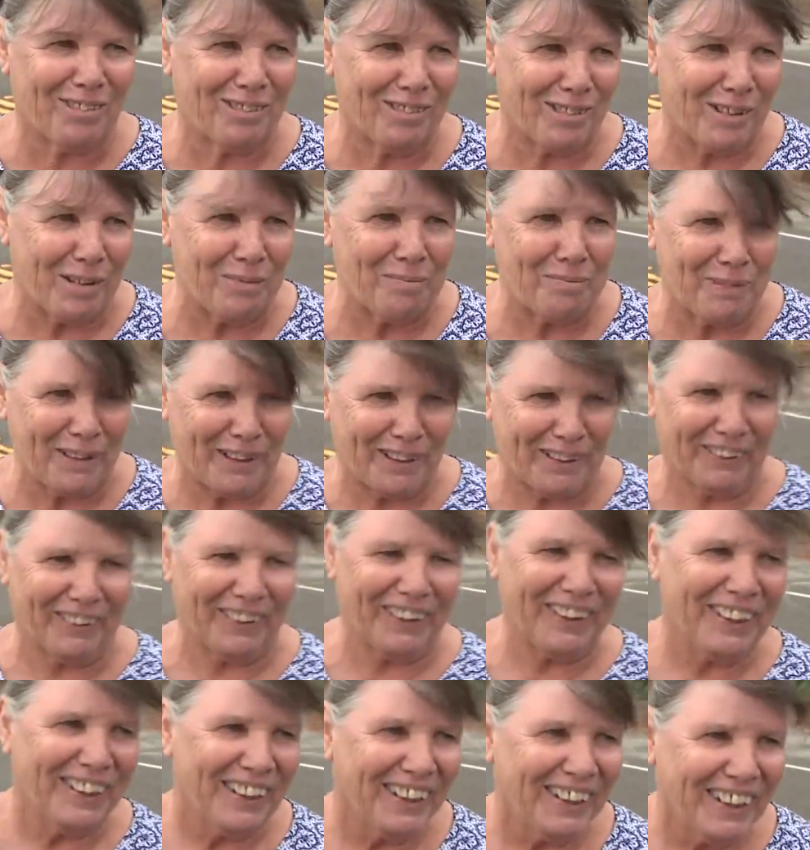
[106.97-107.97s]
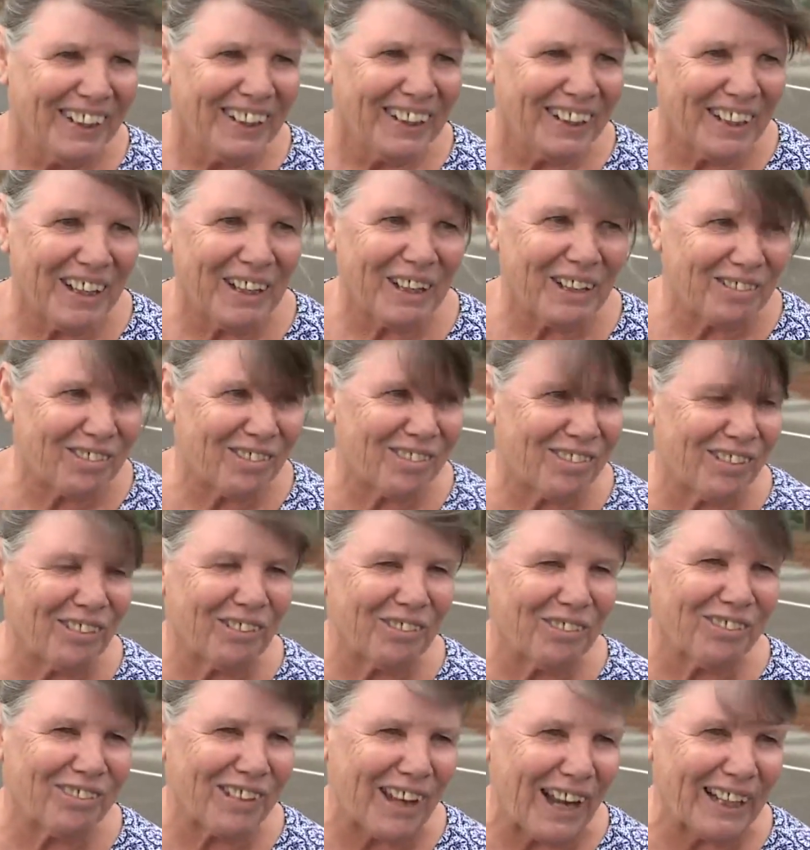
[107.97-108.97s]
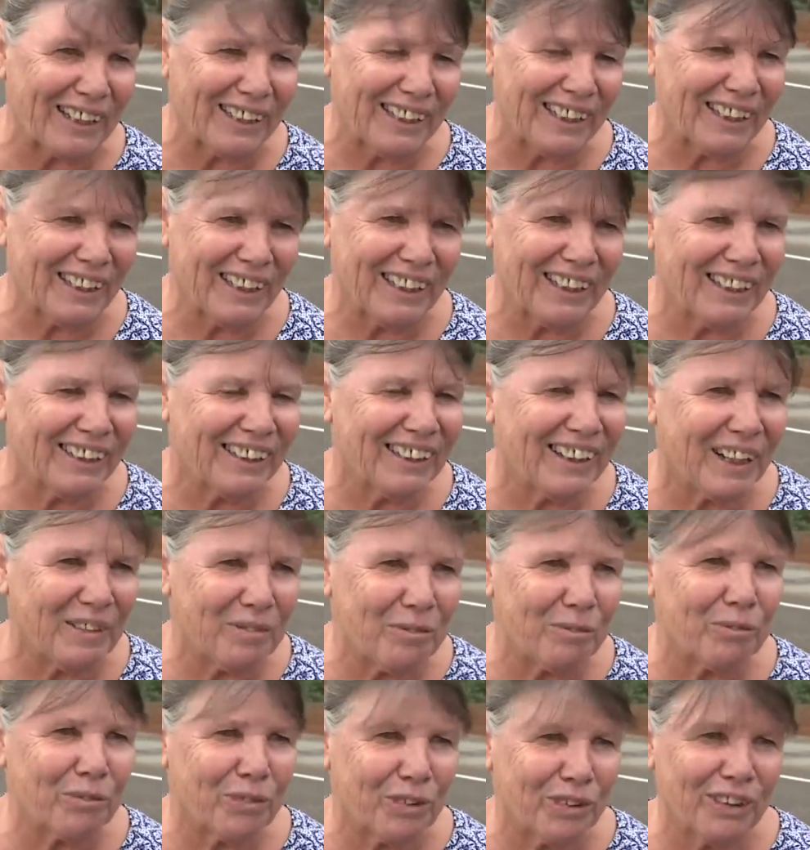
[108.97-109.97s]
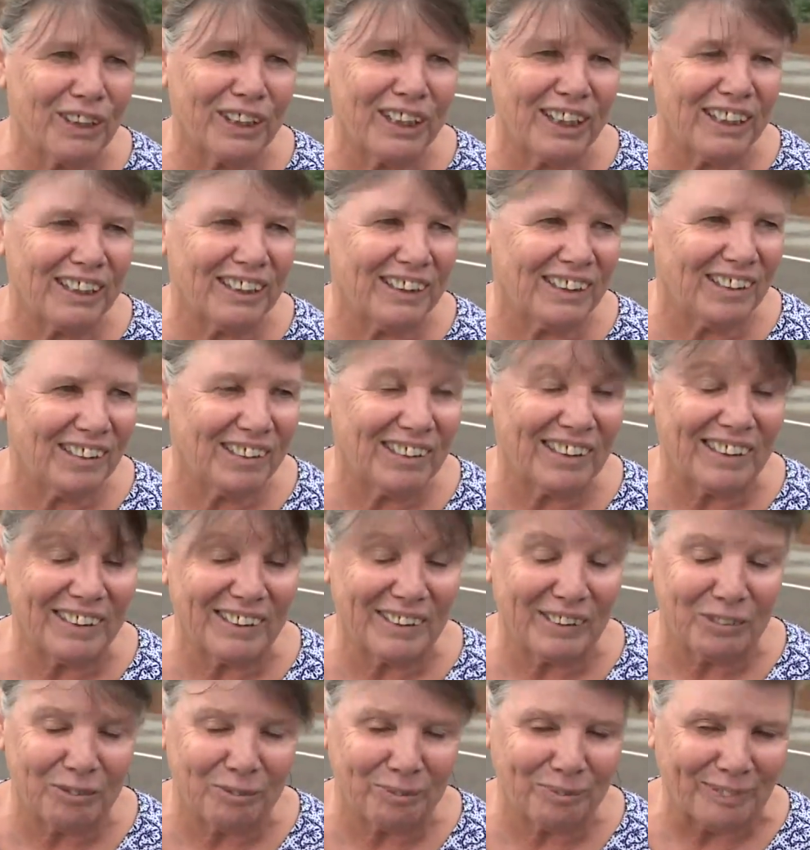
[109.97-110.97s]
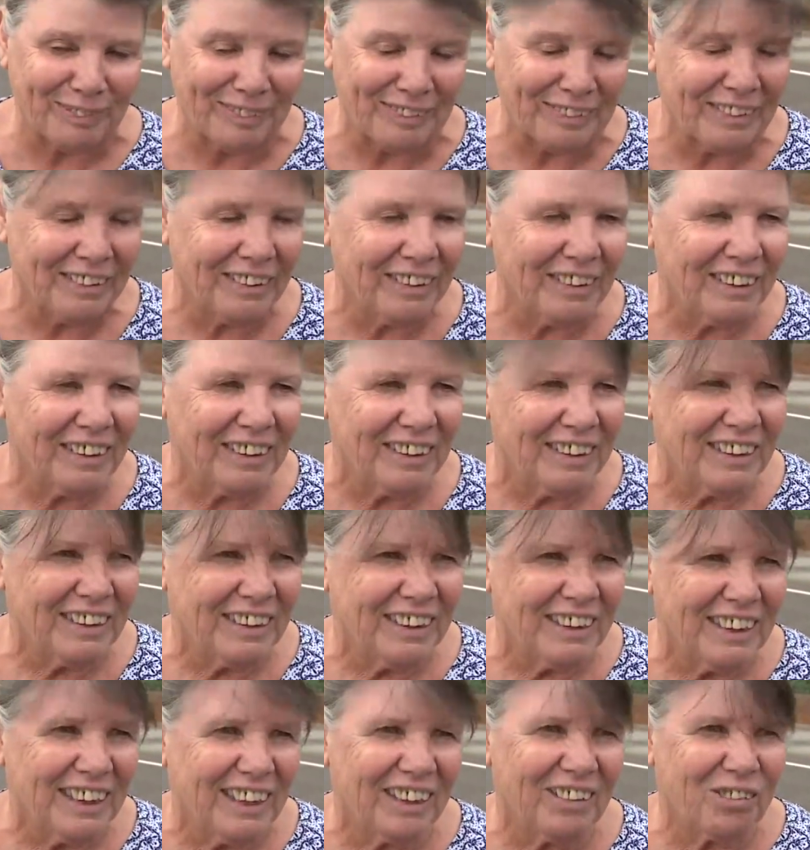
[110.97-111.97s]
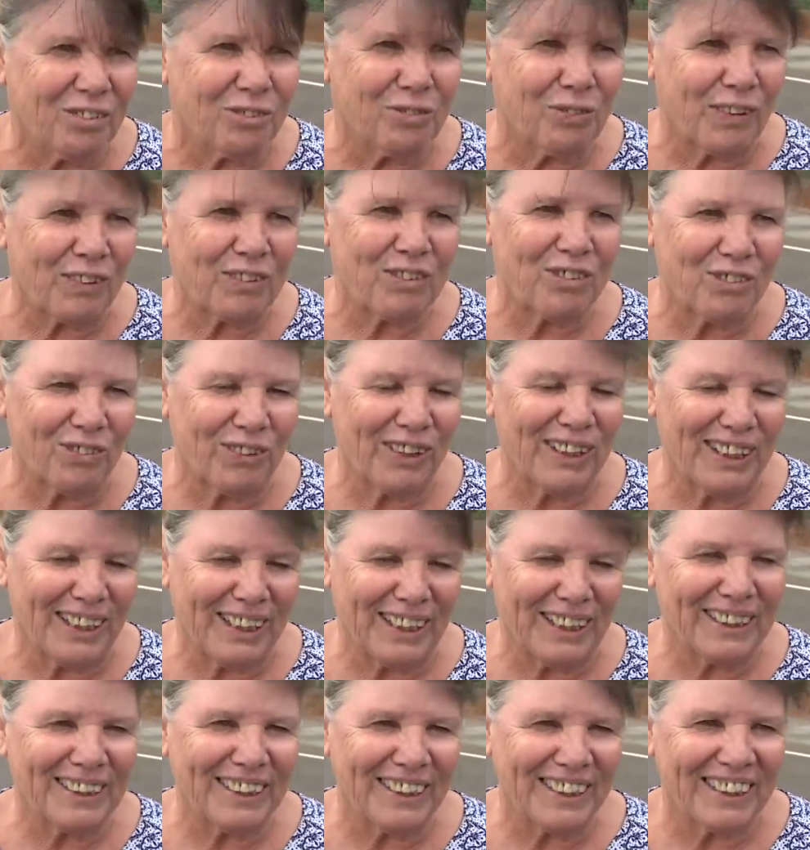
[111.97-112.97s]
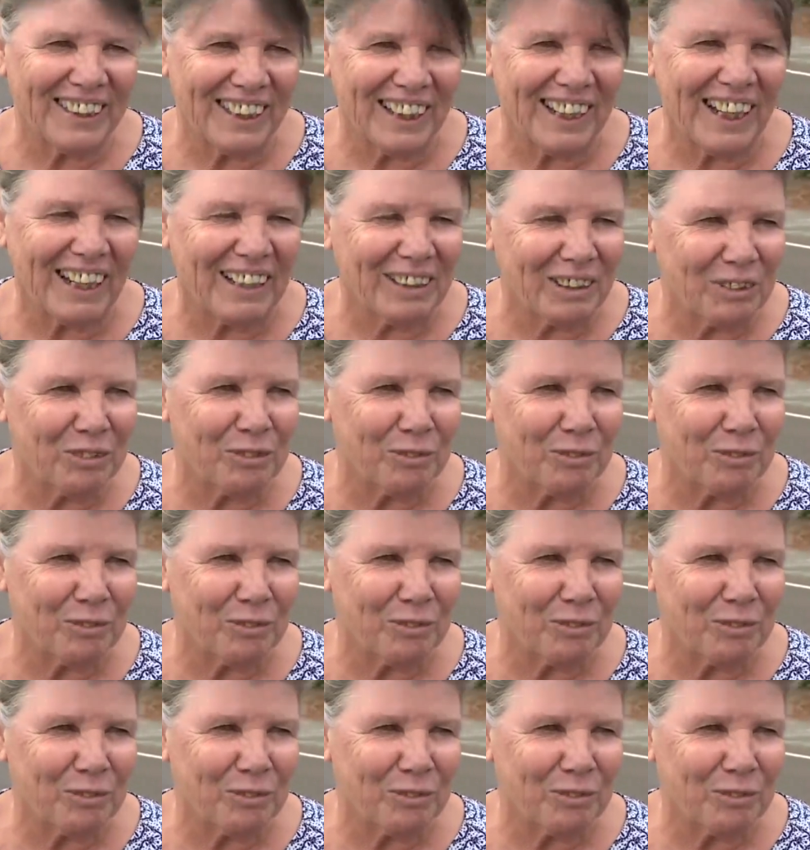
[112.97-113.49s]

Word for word: is up there. It's still standing. I'm really, you know. You don't know at this point. Frustrating, yeah.